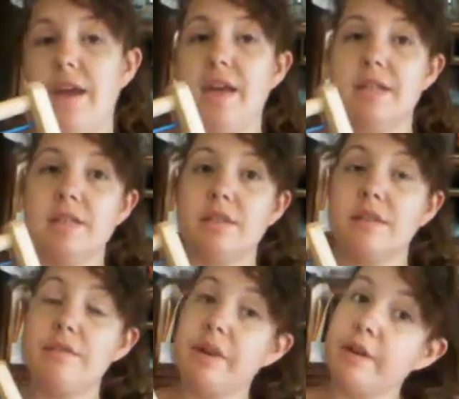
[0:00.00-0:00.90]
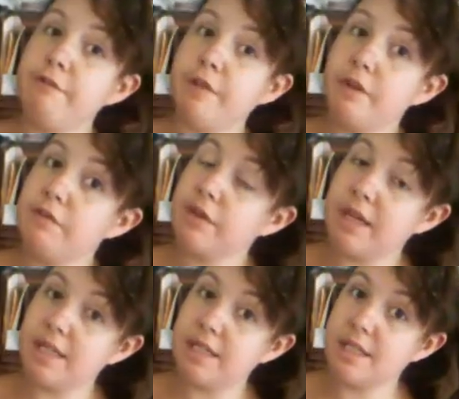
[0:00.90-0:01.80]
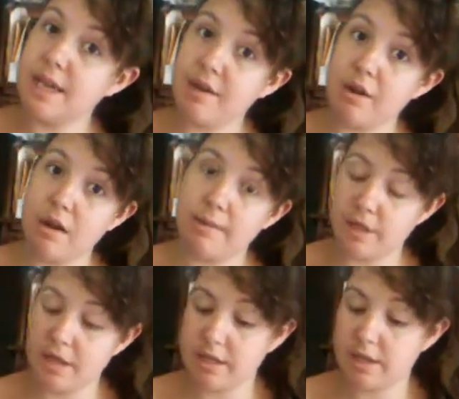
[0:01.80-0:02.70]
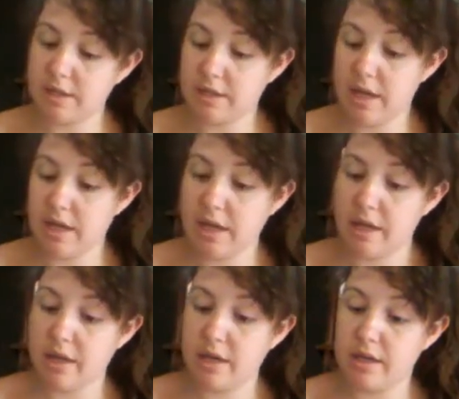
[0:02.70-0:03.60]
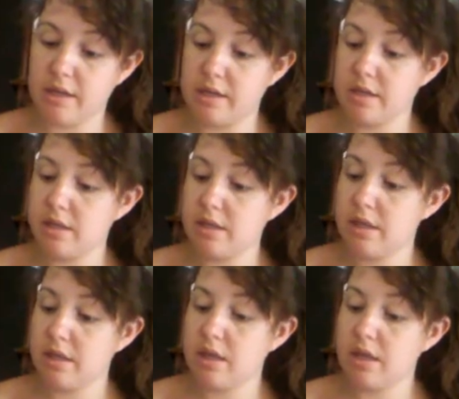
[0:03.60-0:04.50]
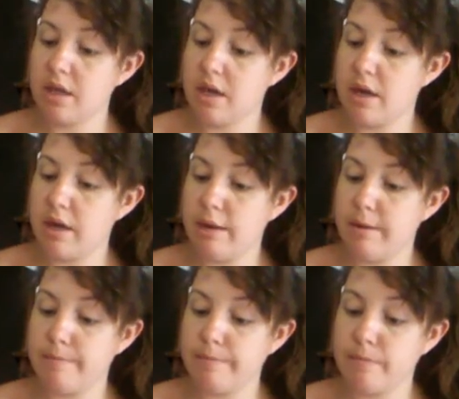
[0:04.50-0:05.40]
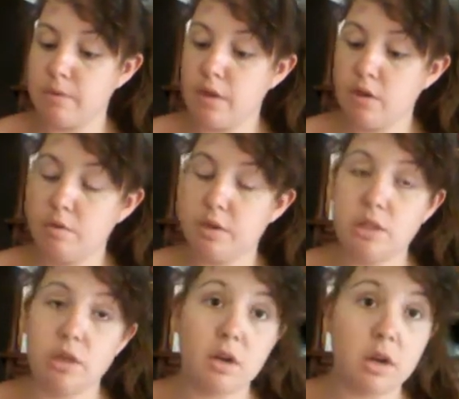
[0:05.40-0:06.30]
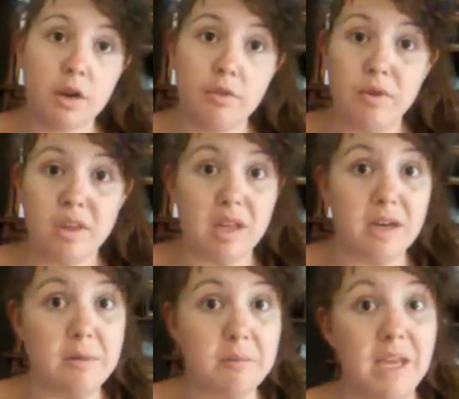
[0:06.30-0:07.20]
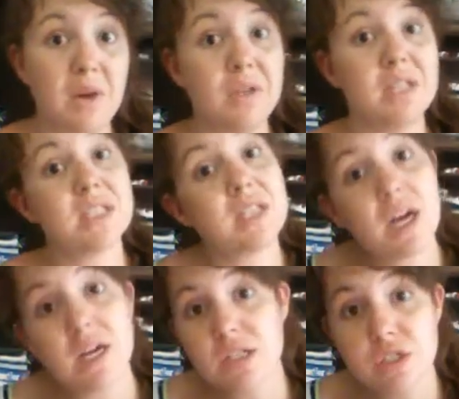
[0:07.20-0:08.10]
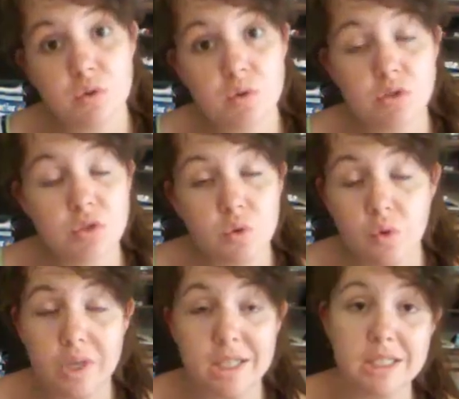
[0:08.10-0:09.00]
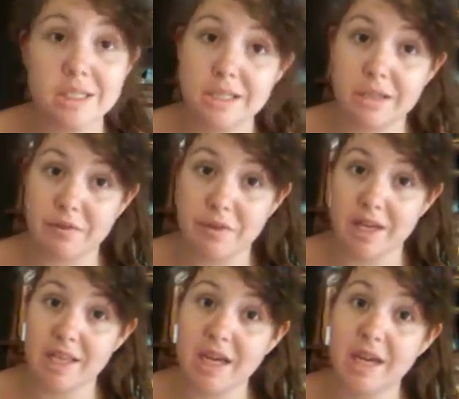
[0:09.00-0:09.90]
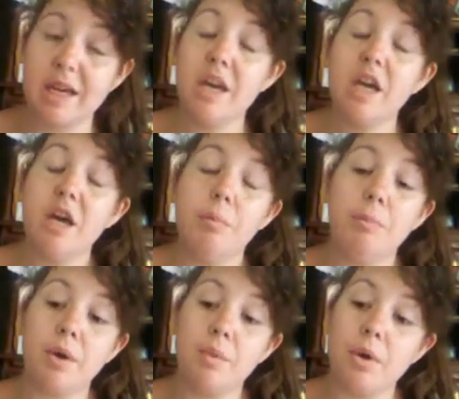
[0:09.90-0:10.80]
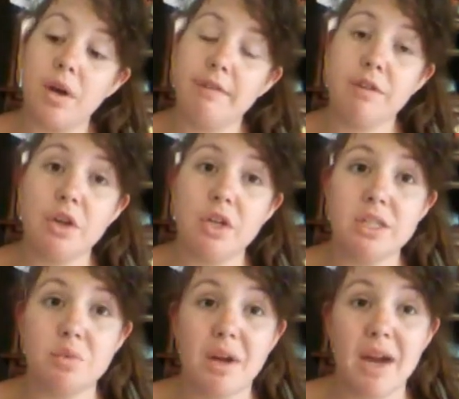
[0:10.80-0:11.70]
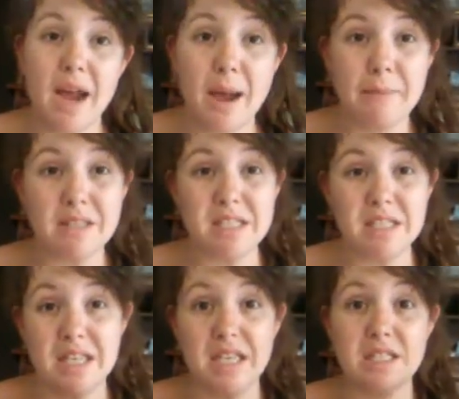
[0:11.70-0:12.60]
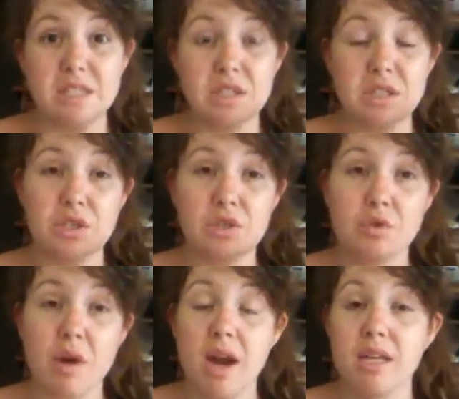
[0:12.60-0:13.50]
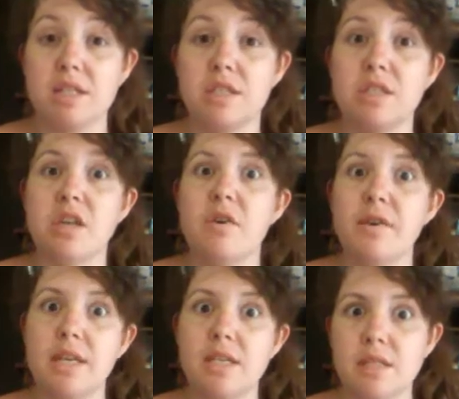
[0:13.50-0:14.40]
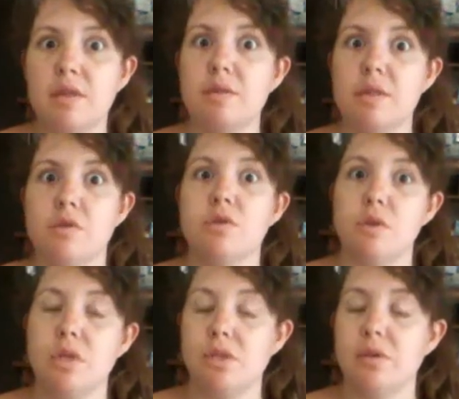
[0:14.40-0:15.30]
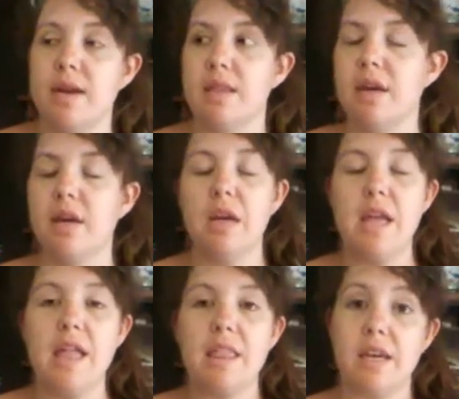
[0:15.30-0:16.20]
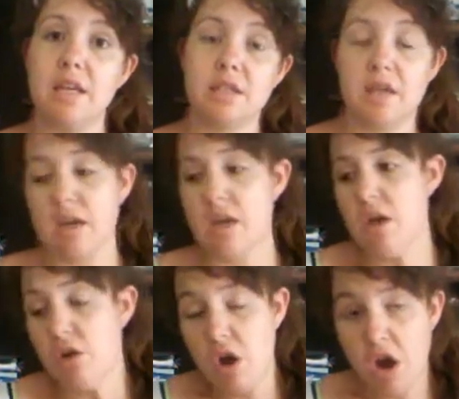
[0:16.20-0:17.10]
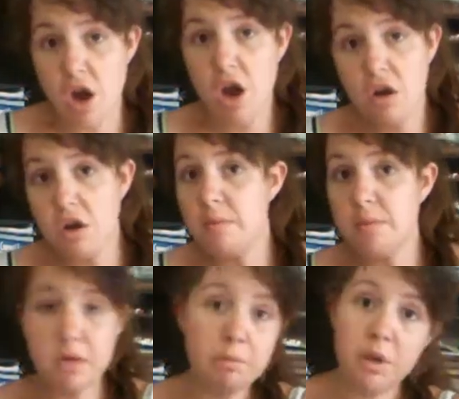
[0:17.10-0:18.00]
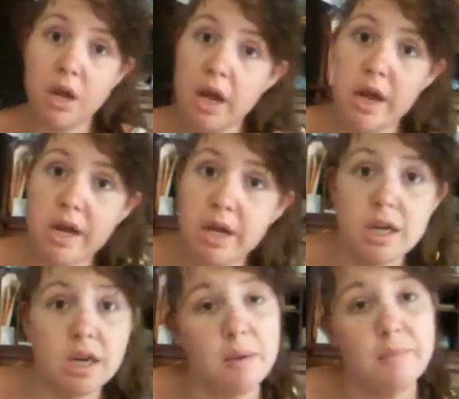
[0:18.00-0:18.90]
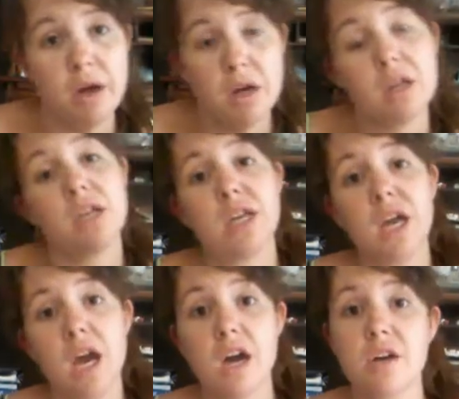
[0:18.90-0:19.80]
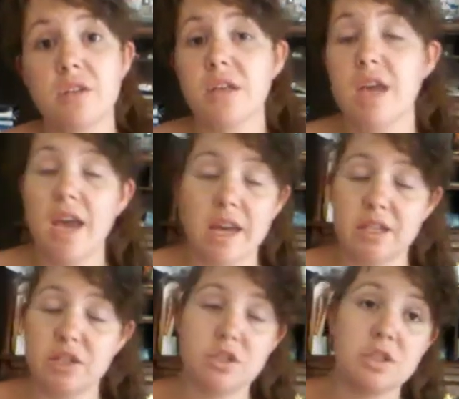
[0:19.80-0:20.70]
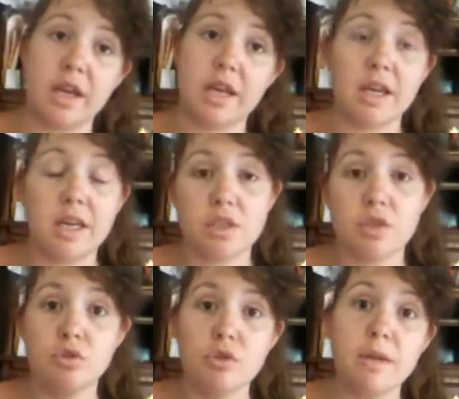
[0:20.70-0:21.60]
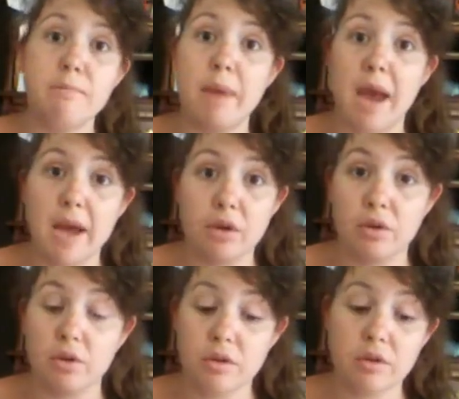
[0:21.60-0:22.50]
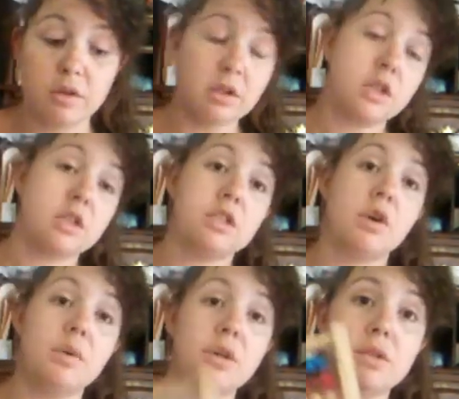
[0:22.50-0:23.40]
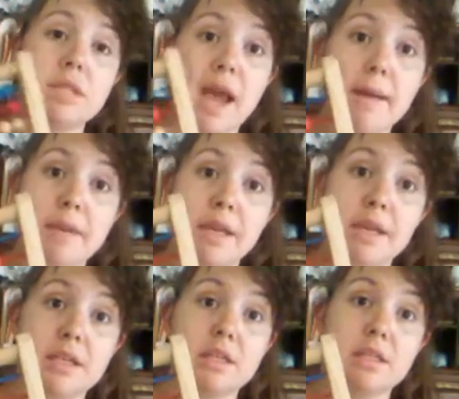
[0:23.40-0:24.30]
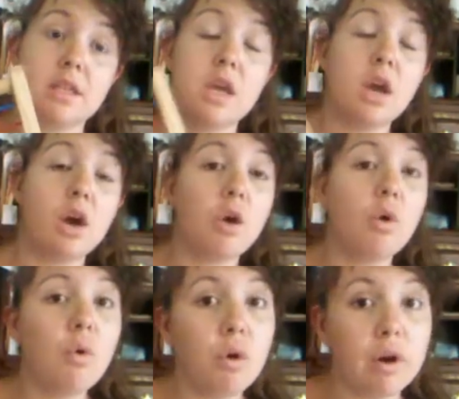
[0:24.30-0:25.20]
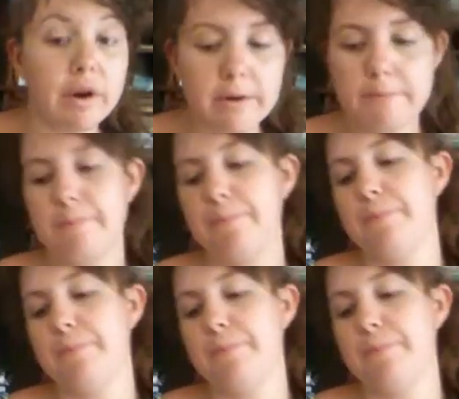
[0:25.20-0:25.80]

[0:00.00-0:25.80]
It's very fun for kids to count objects, and we started off with letting him count his dinosaur toys and stuff like that. But what I've learned is what happens is he gets distracted so easily when those toys are right there. And he's like, I'm going to play and I'm not going to count. And it's just like extreme battle. So we use abacus or